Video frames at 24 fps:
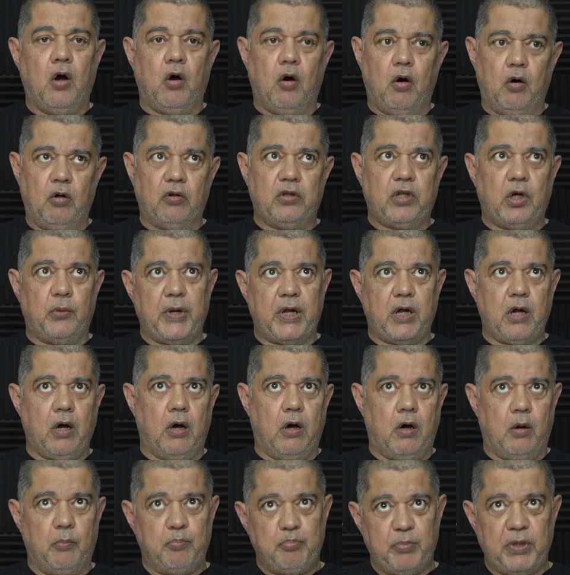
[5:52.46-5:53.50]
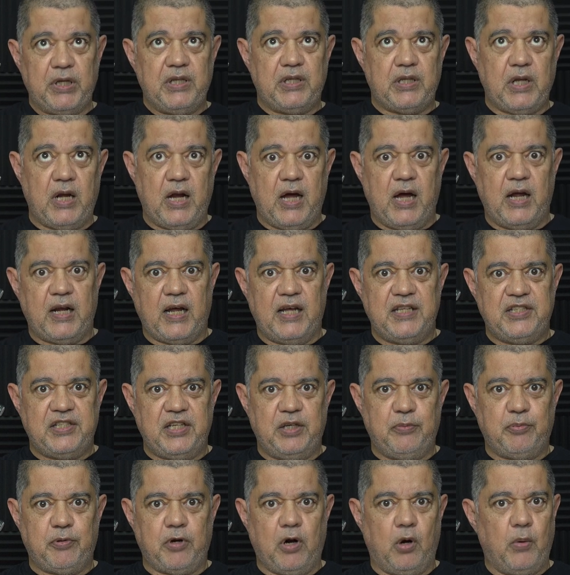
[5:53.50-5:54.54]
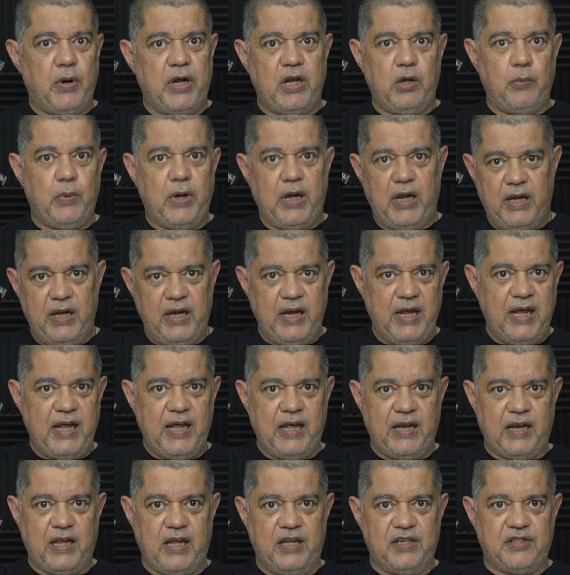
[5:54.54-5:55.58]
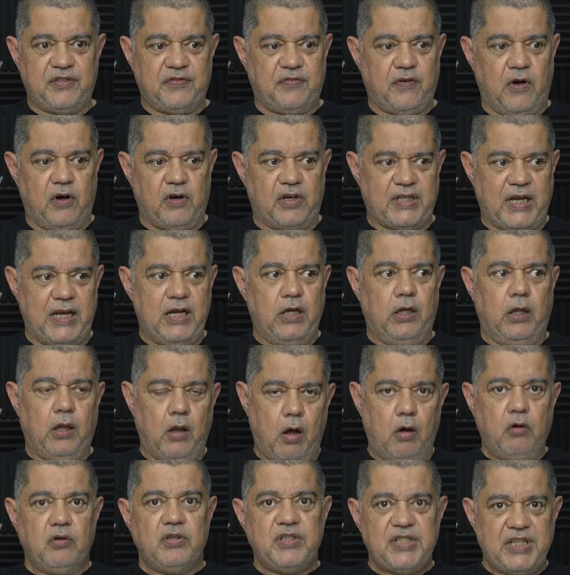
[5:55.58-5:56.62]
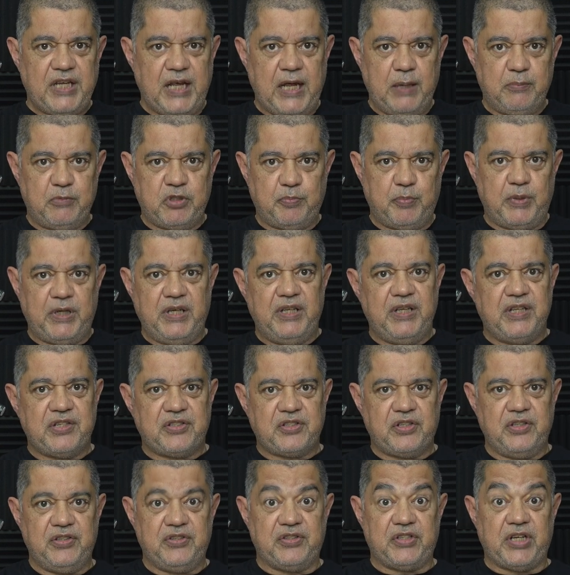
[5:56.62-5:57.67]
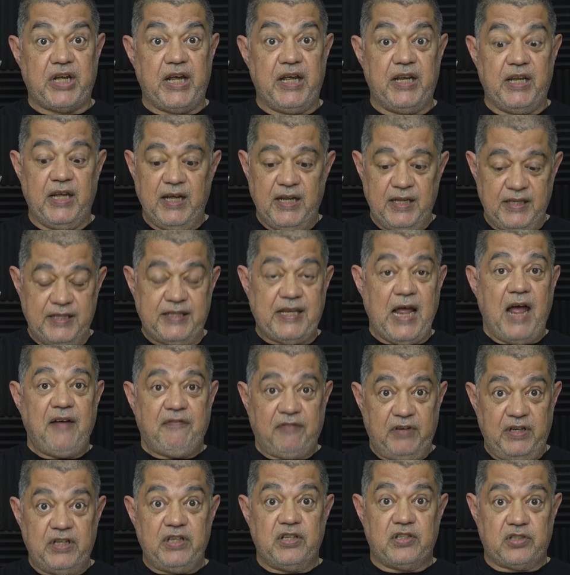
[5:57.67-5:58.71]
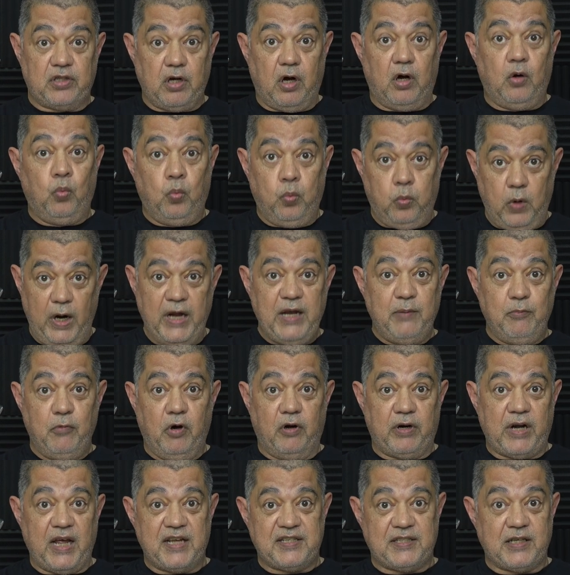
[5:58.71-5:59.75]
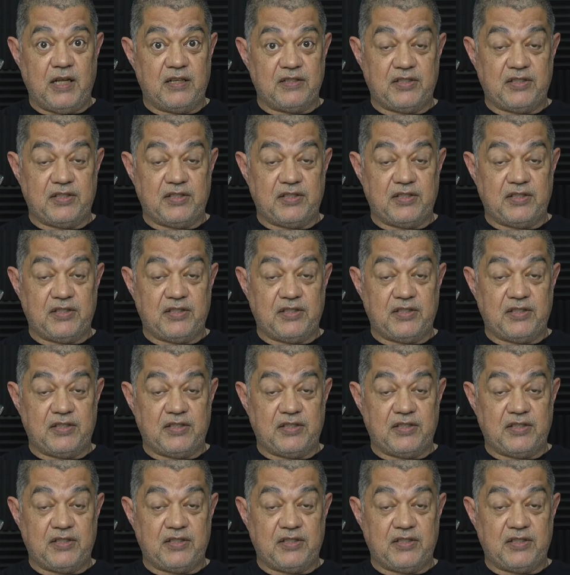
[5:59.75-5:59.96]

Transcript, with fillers: although it can't beat the nine ninety Pro anywhere near it as far as like long-term speed is concerned, definitely has got way more S L